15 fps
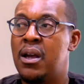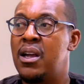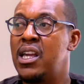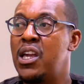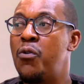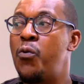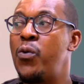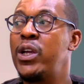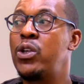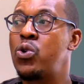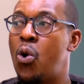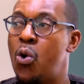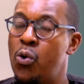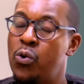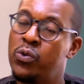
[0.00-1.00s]
If we
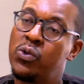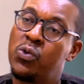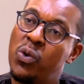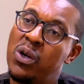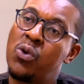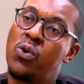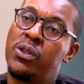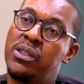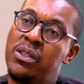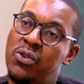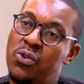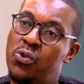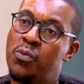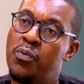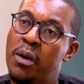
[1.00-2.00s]
don't, we'll
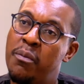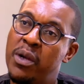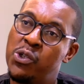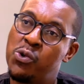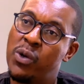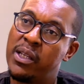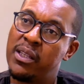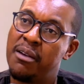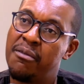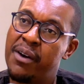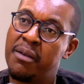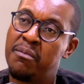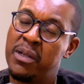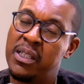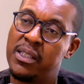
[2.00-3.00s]
continue to perpetuate the
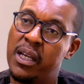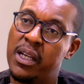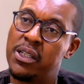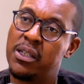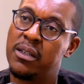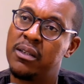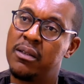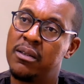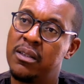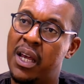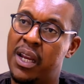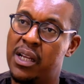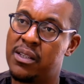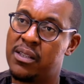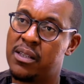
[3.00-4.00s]
fragmentation that
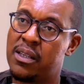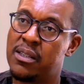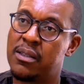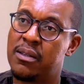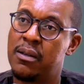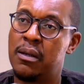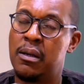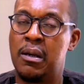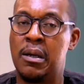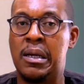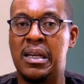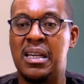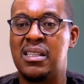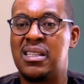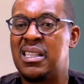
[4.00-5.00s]
exists.
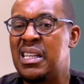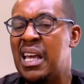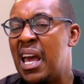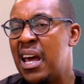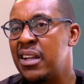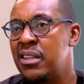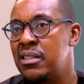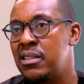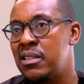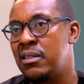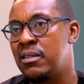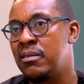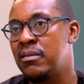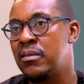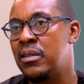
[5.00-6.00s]
It's inherent.
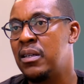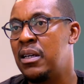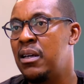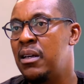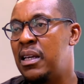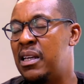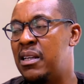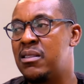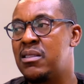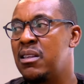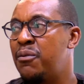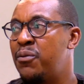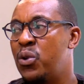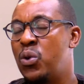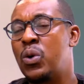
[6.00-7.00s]
It's,
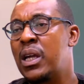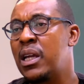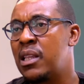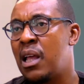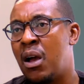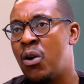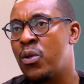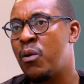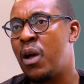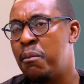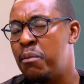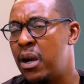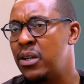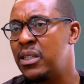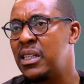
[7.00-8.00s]
if you look at how
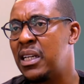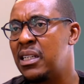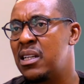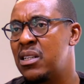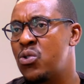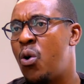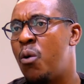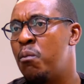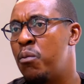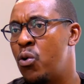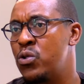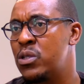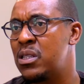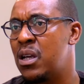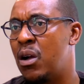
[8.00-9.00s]
apartheid has
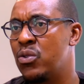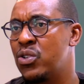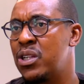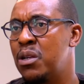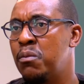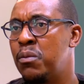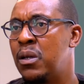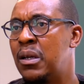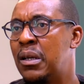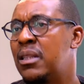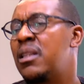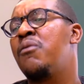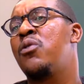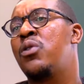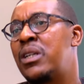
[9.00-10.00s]
composed township,
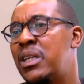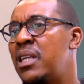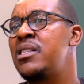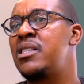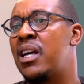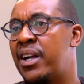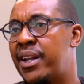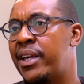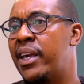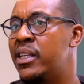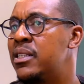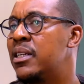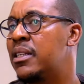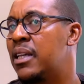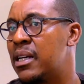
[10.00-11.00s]
they've already
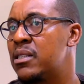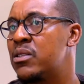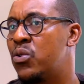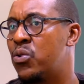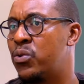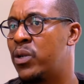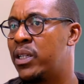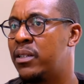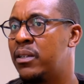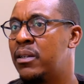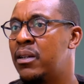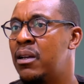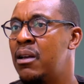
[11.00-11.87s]
segregated us already.